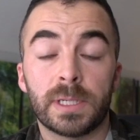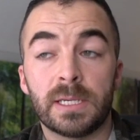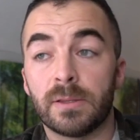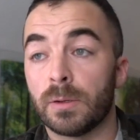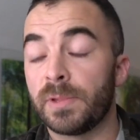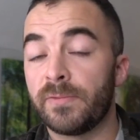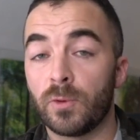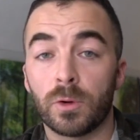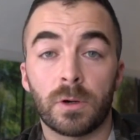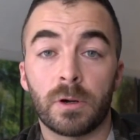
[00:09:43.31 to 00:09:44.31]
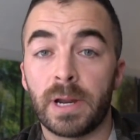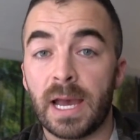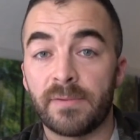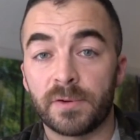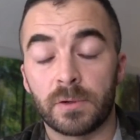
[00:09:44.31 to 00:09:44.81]
either before or
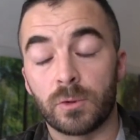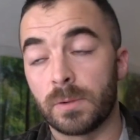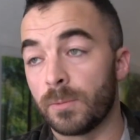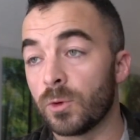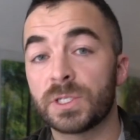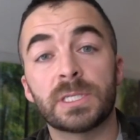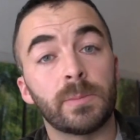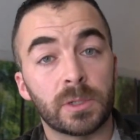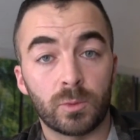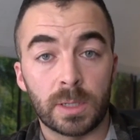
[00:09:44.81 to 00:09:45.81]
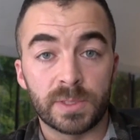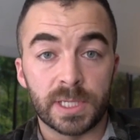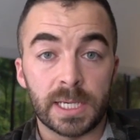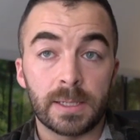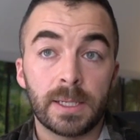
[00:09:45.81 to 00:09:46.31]
after or a similar
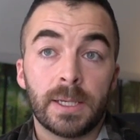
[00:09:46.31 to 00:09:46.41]
website